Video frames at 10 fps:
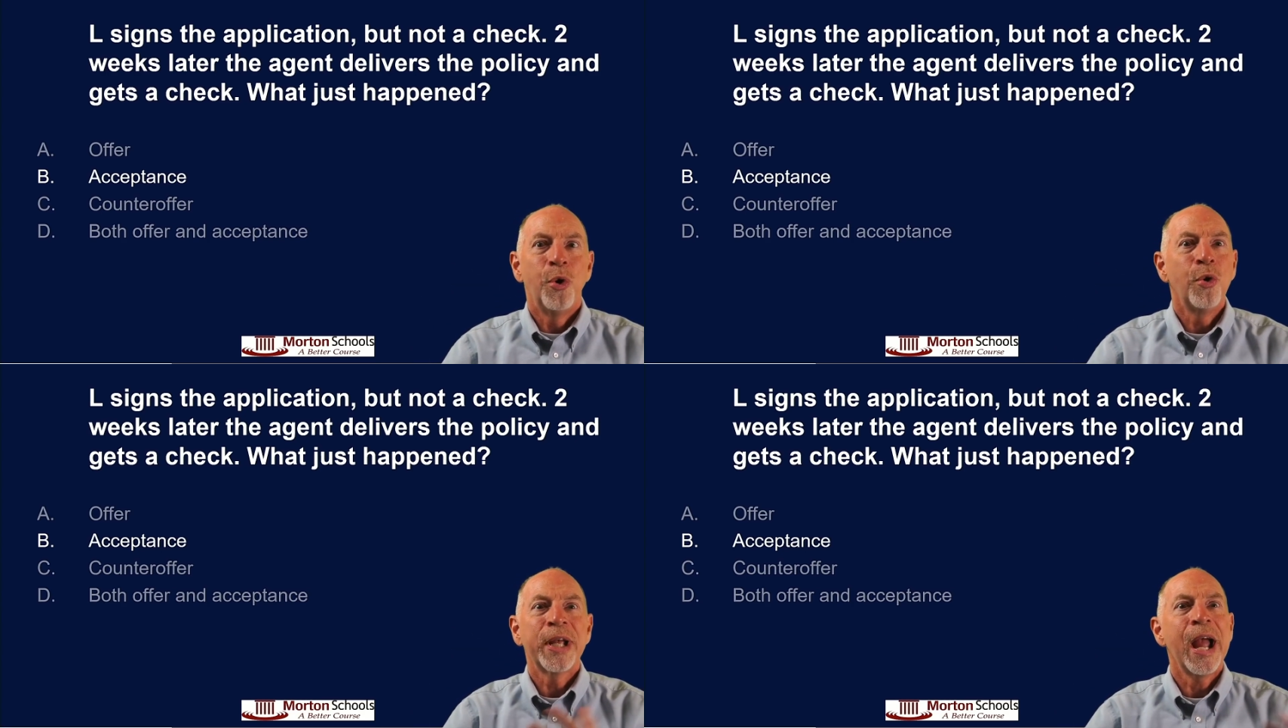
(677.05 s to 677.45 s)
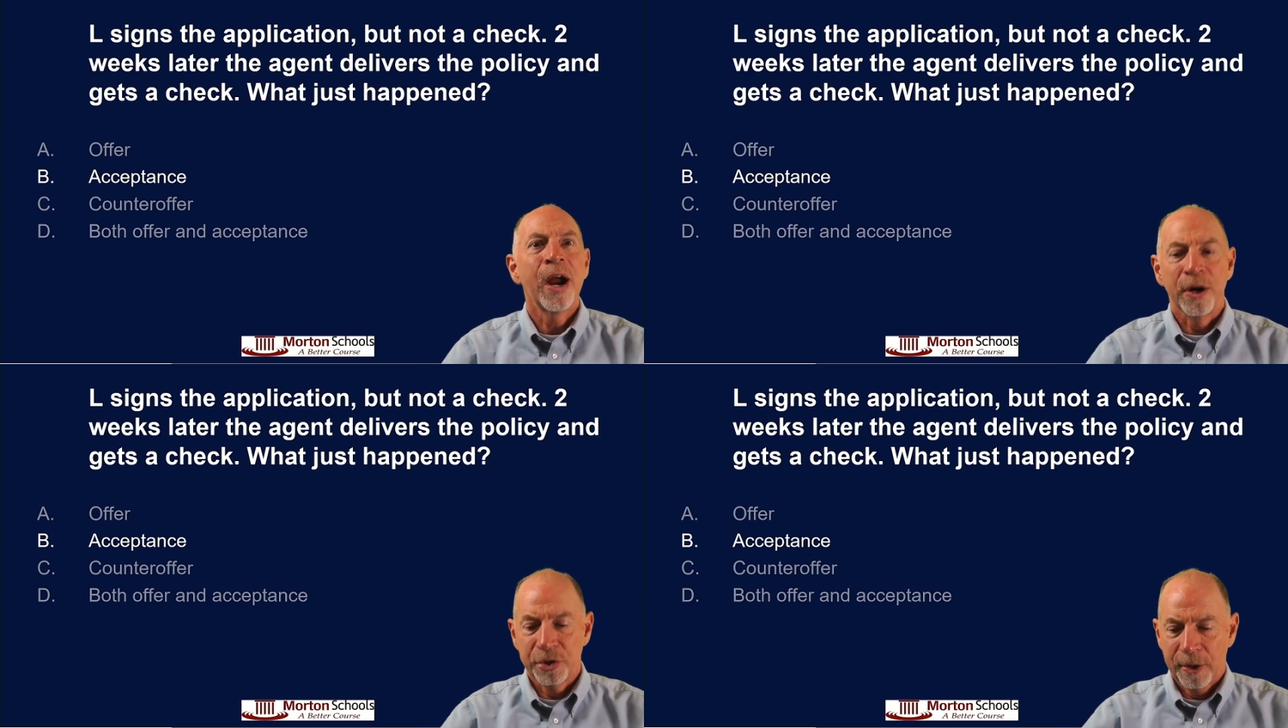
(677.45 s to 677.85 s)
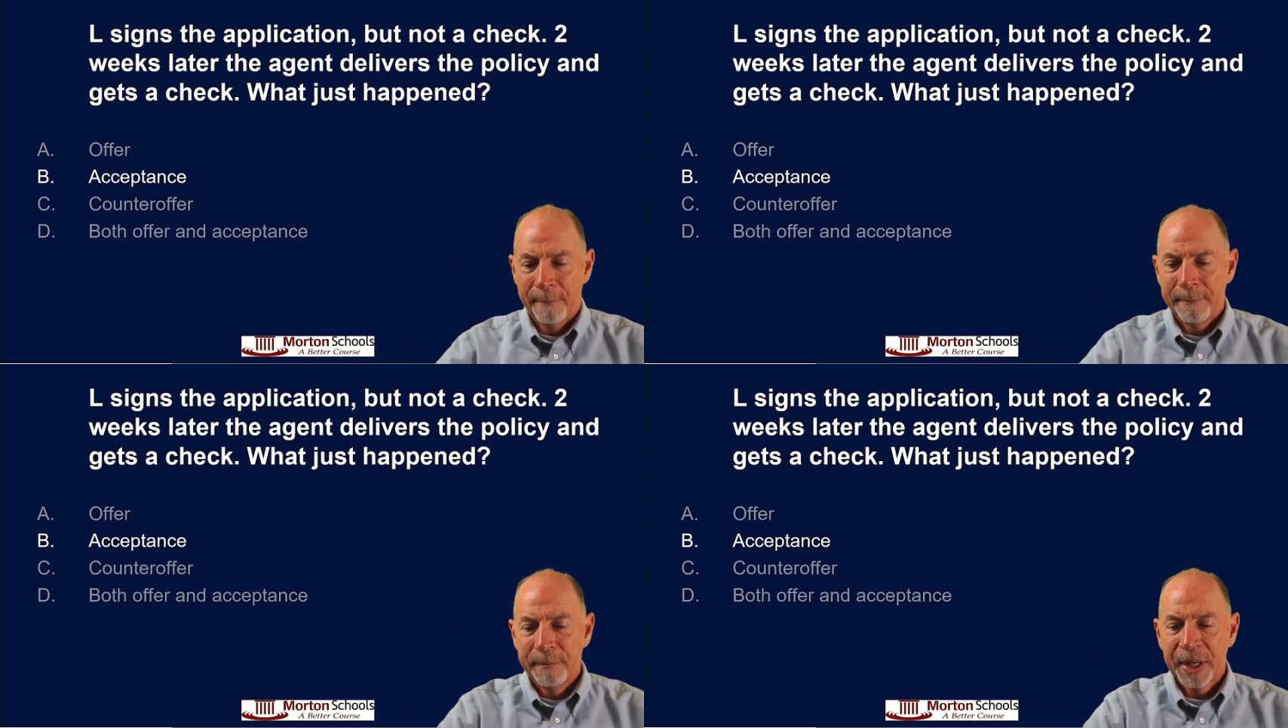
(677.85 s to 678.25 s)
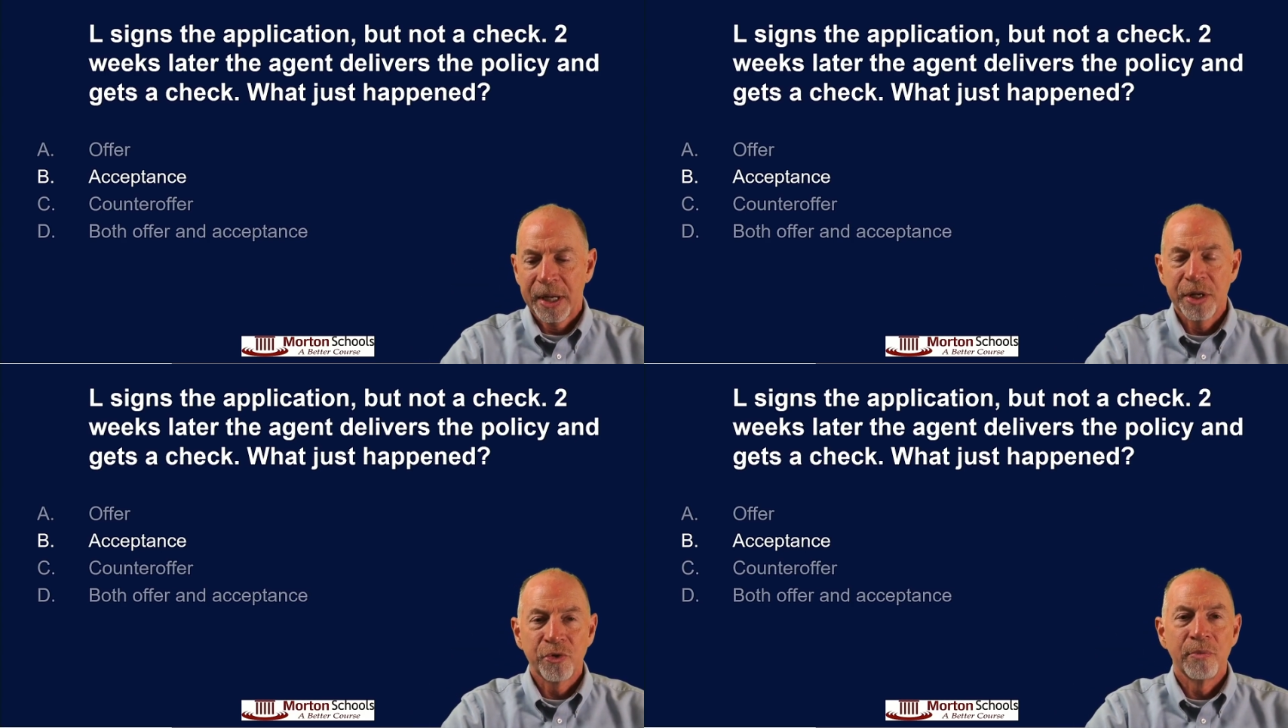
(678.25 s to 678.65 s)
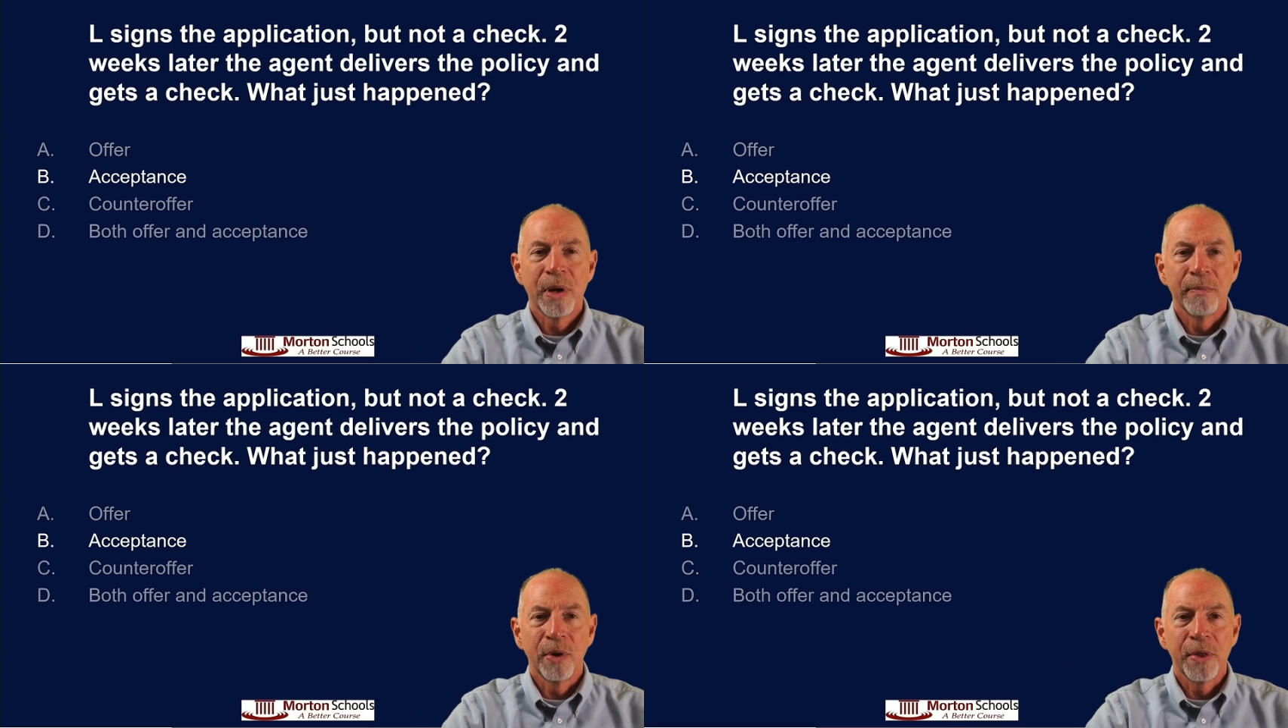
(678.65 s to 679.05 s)
who cares? Because
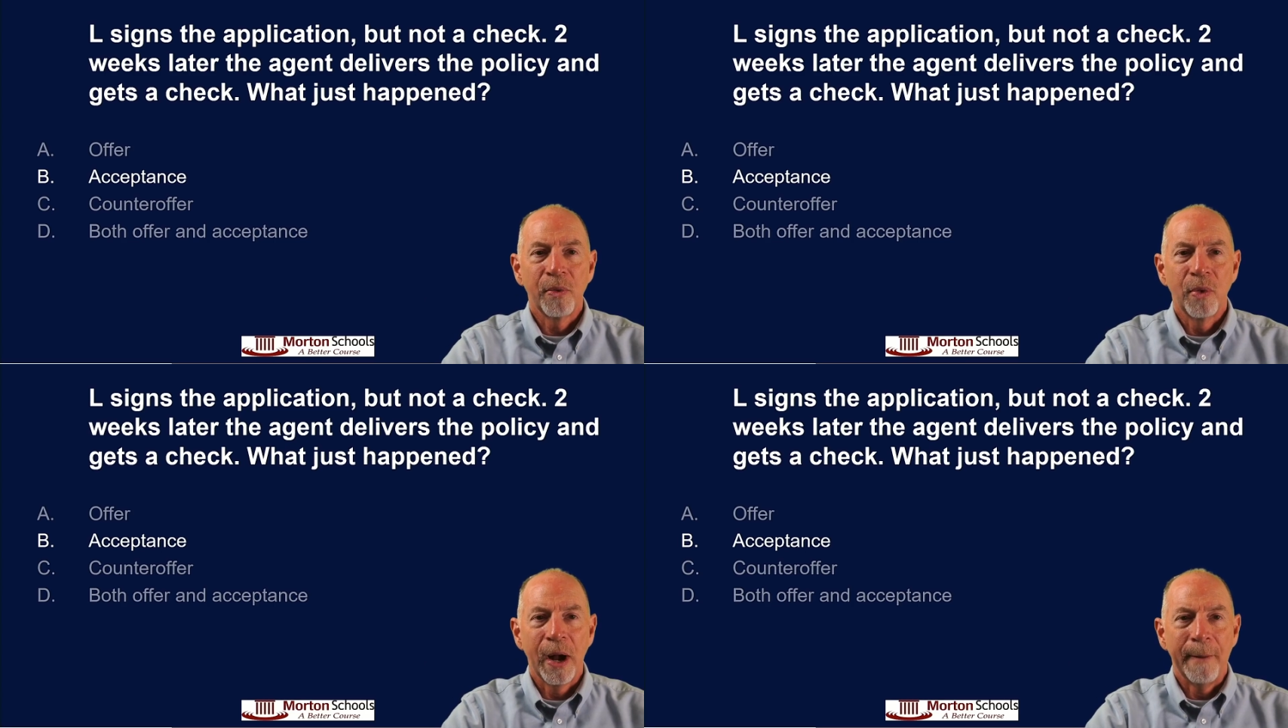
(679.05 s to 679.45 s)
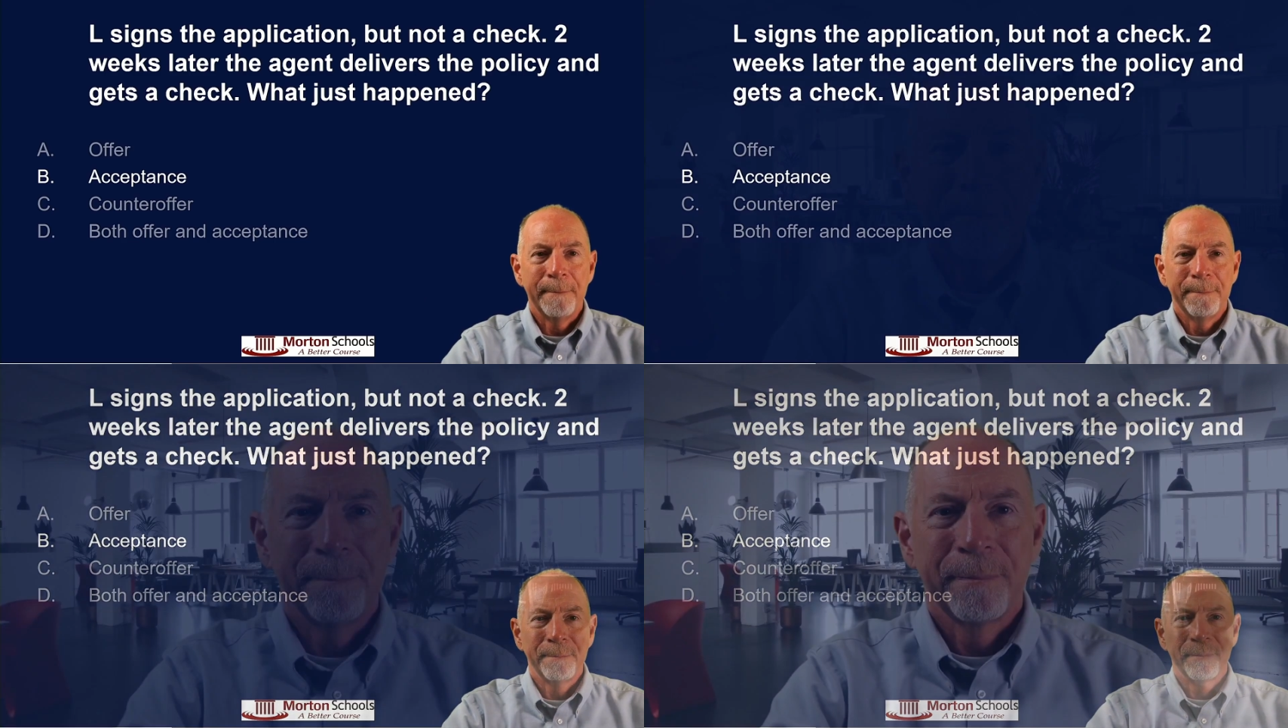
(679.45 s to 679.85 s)
remember that what?